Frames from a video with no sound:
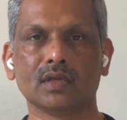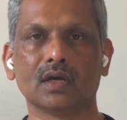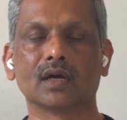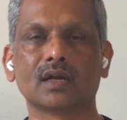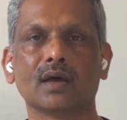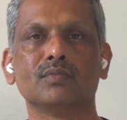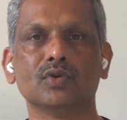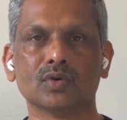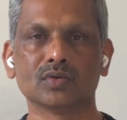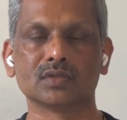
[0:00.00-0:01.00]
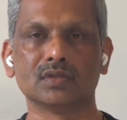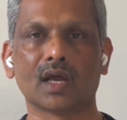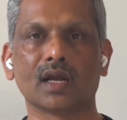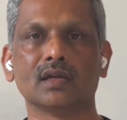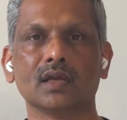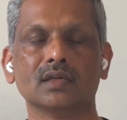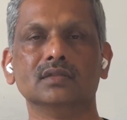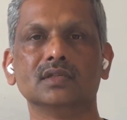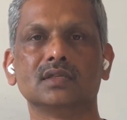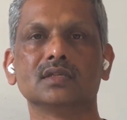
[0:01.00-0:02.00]
A club knows that
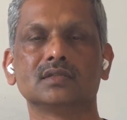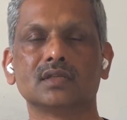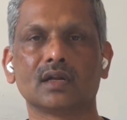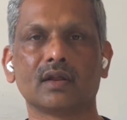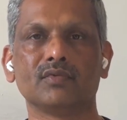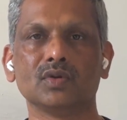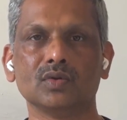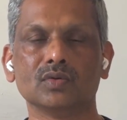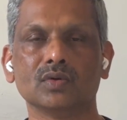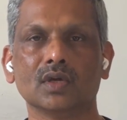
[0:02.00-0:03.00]
this is the revenue,